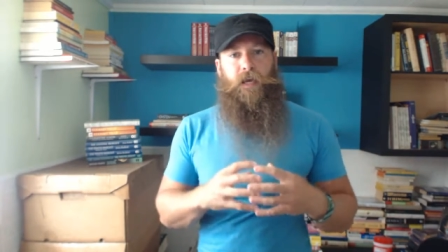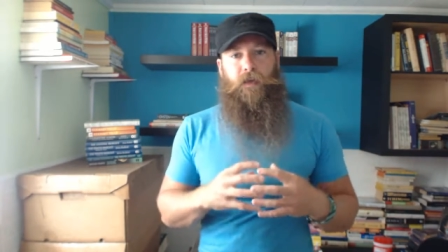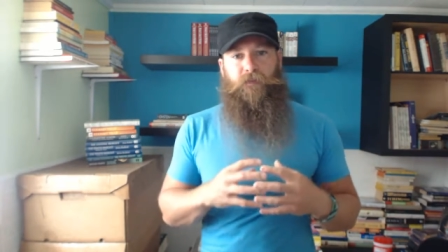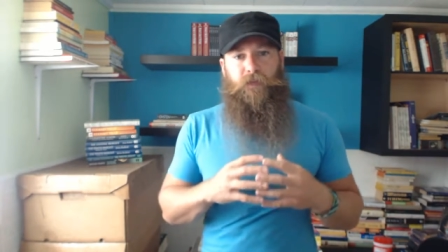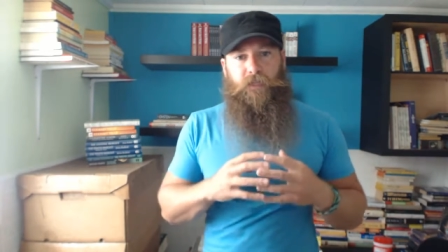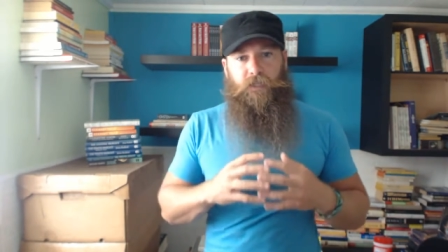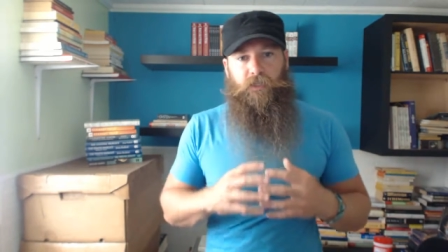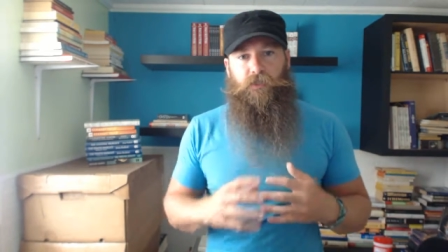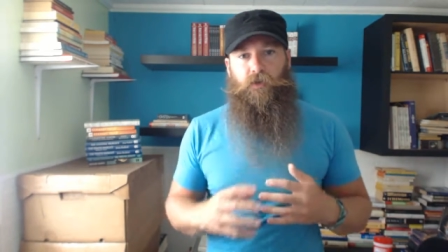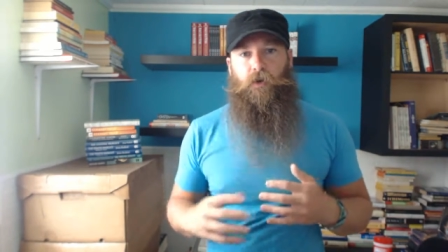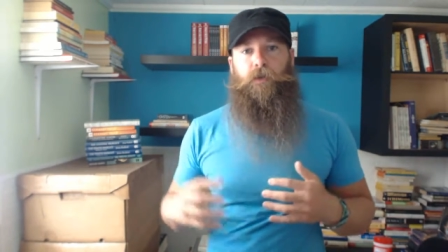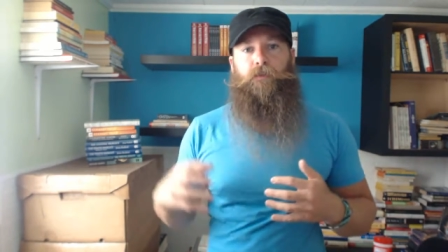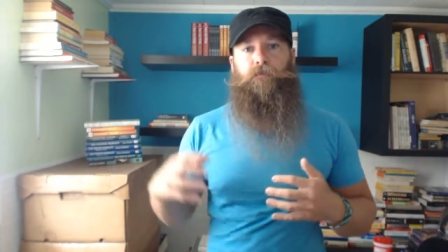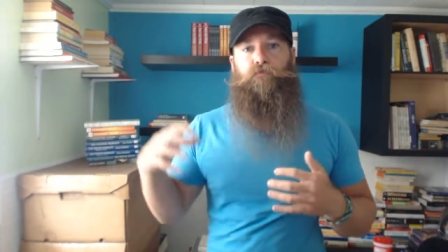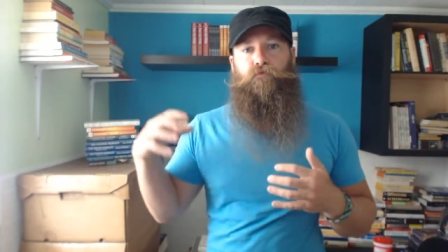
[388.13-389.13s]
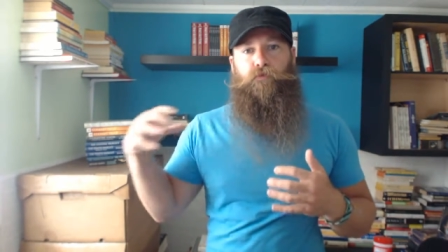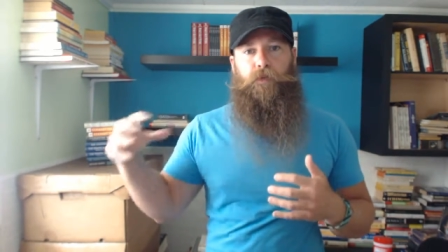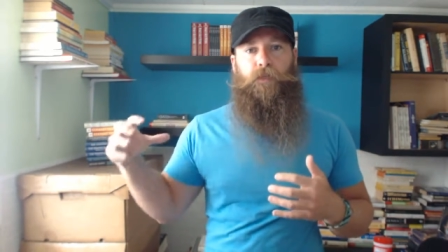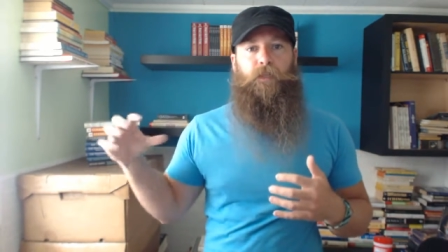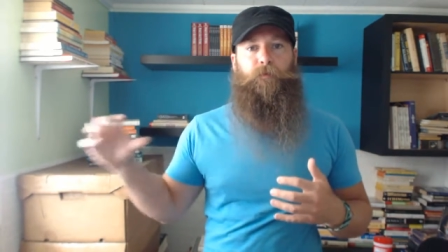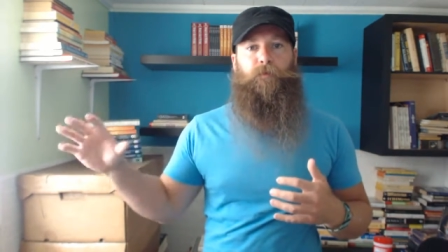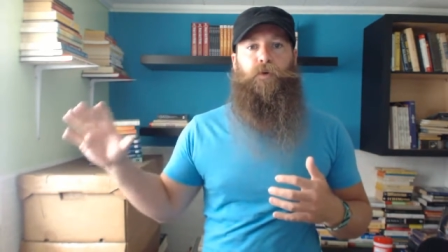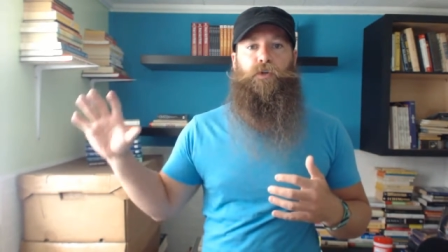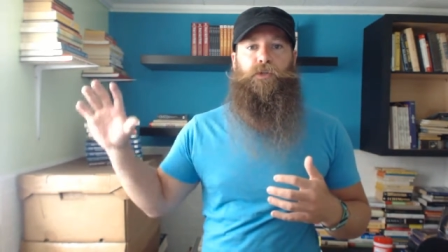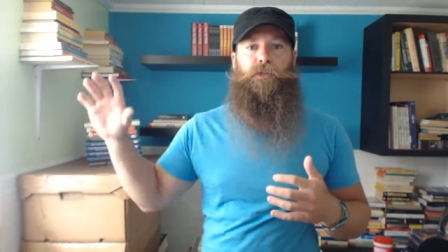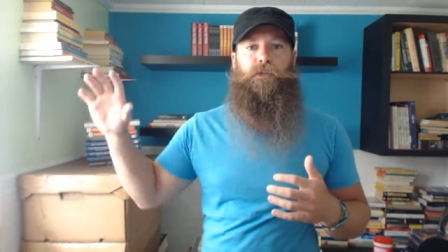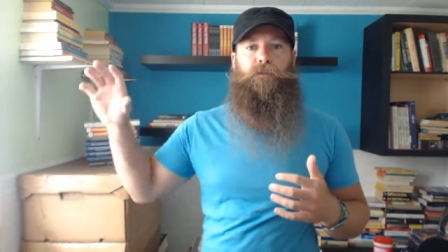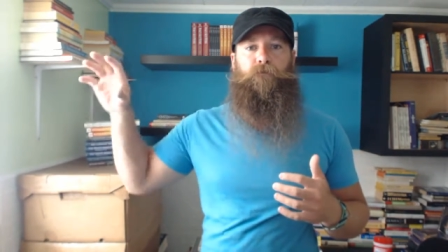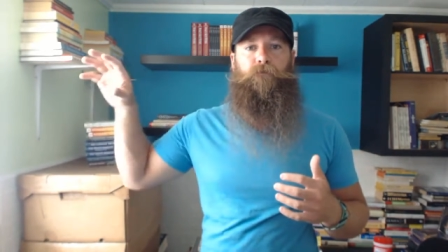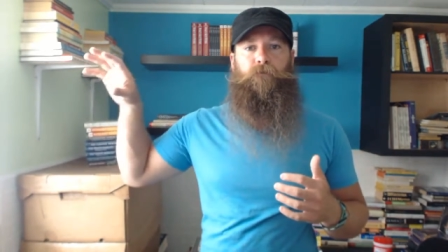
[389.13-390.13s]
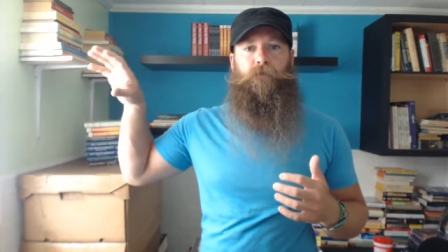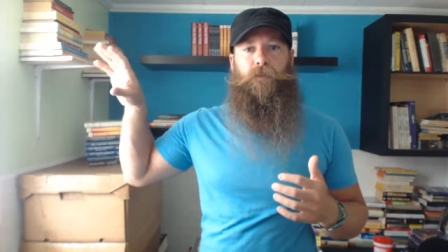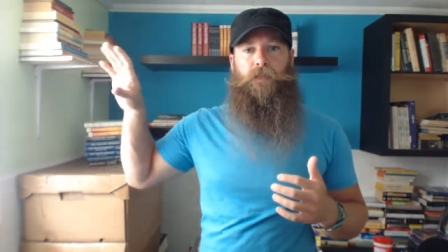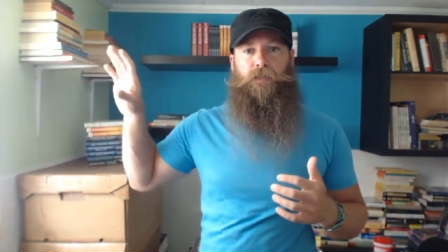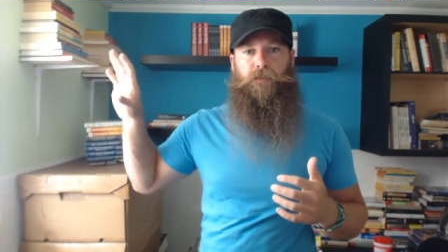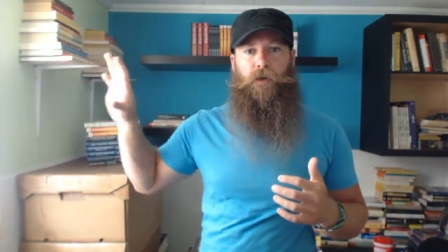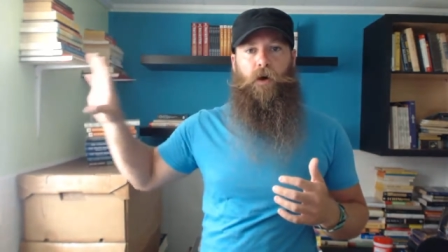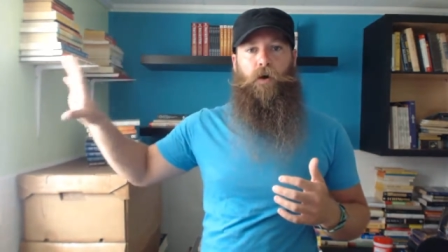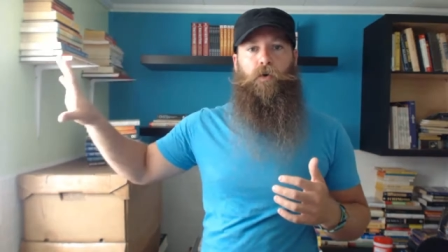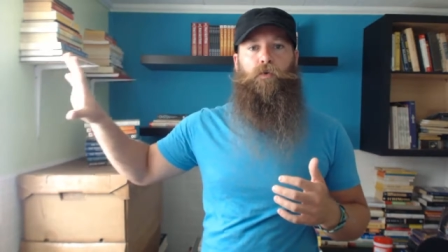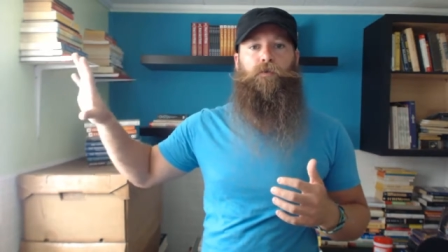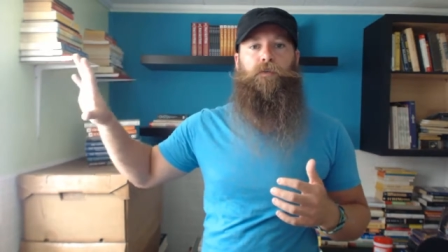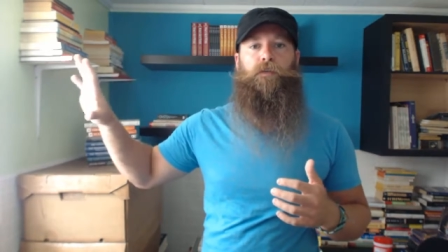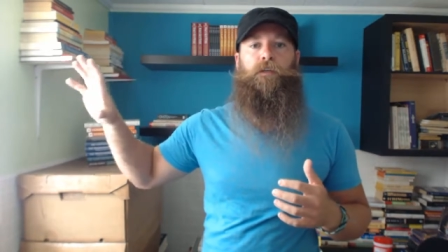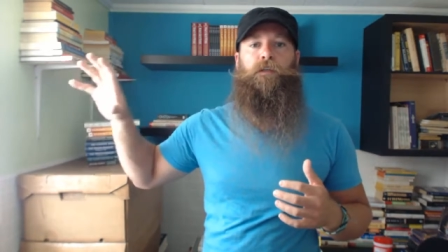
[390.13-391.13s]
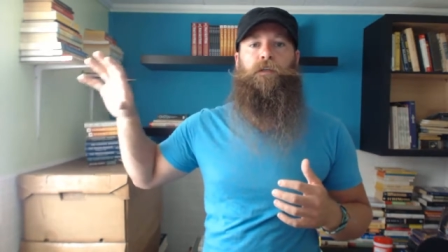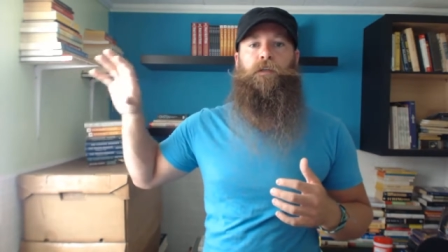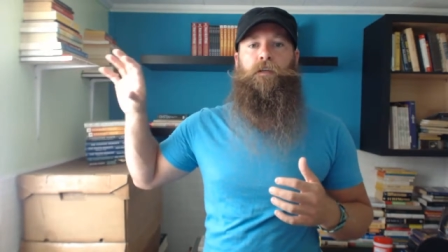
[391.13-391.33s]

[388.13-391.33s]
and then he started really pushing his own